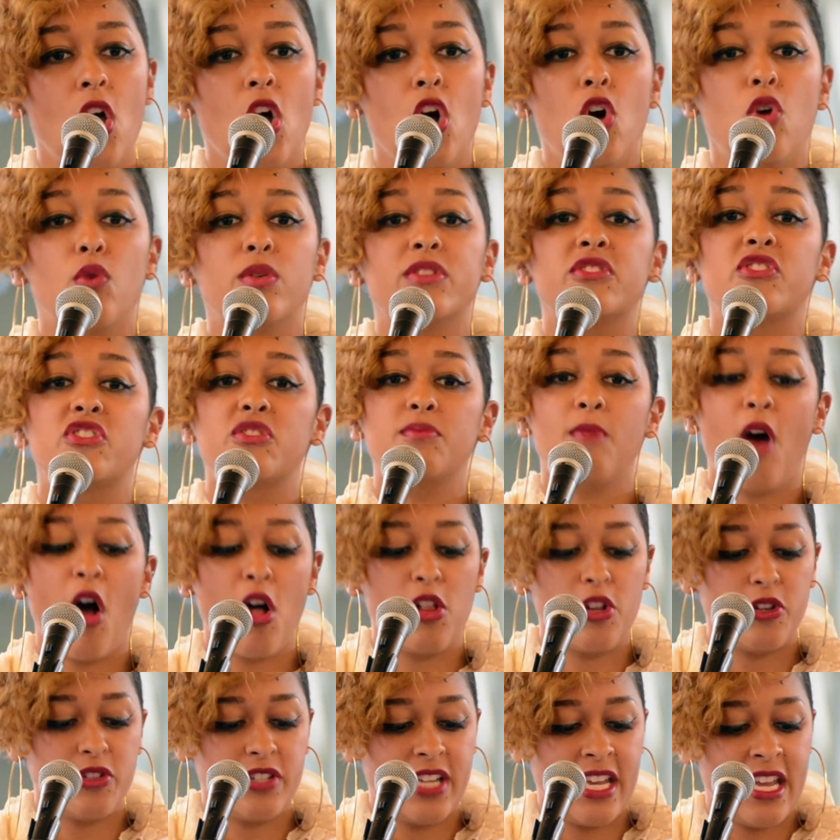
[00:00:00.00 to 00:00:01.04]
who in
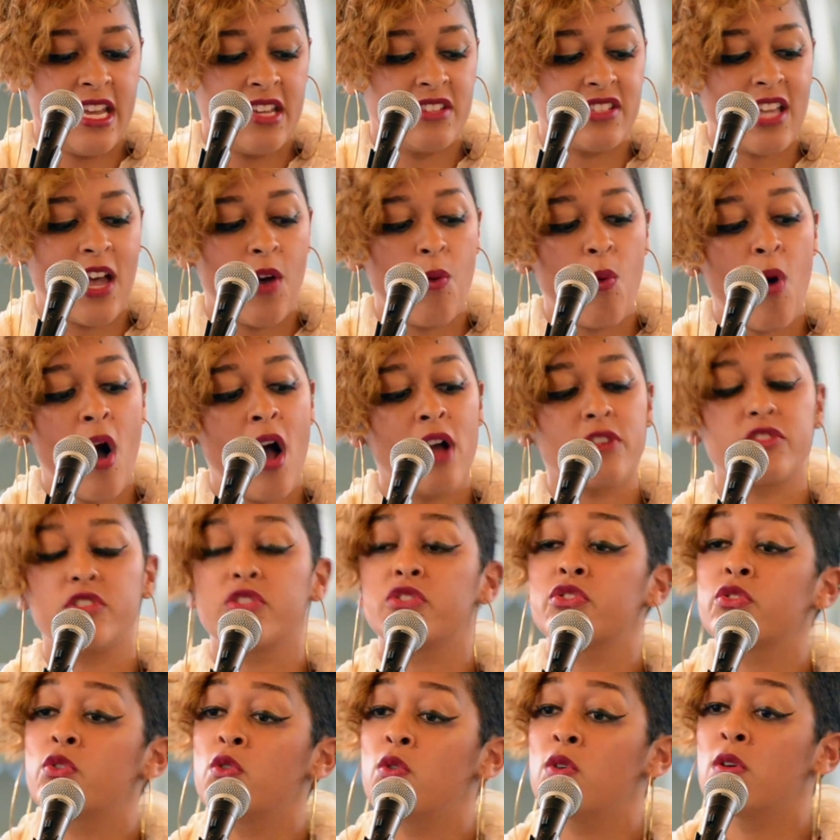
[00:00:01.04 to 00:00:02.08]
smaller days I walked to
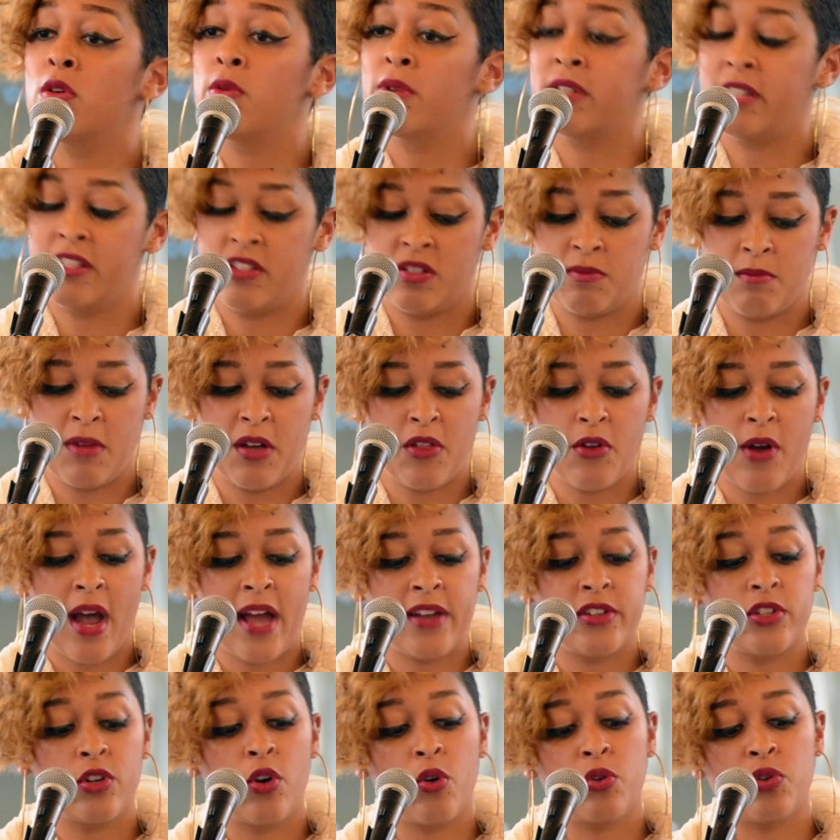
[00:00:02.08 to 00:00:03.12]
school when his mother
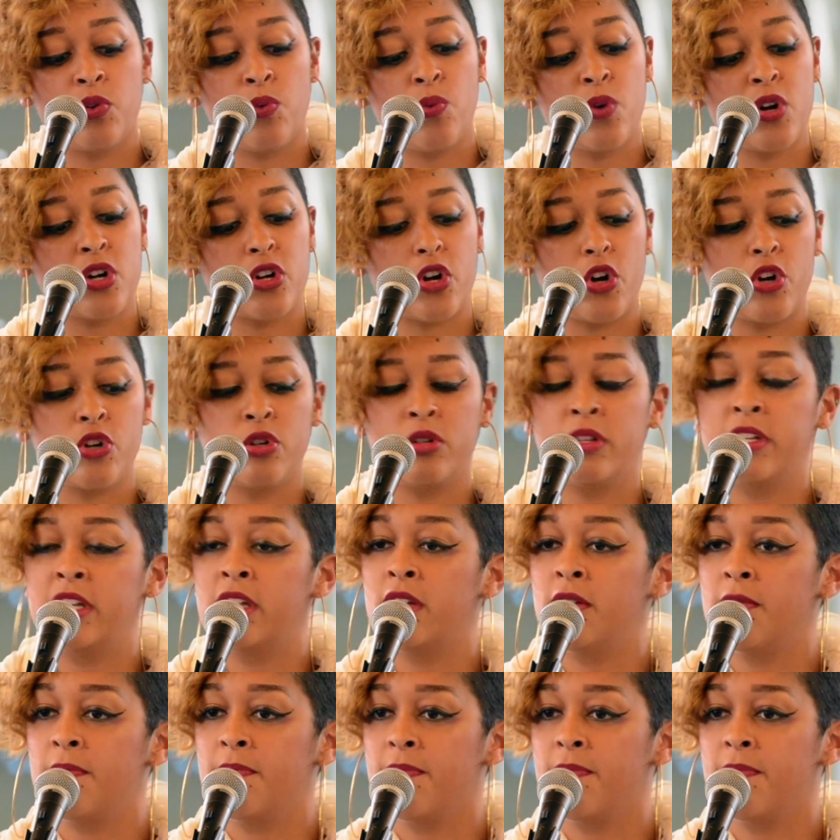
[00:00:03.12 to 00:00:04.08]
had to go to work early,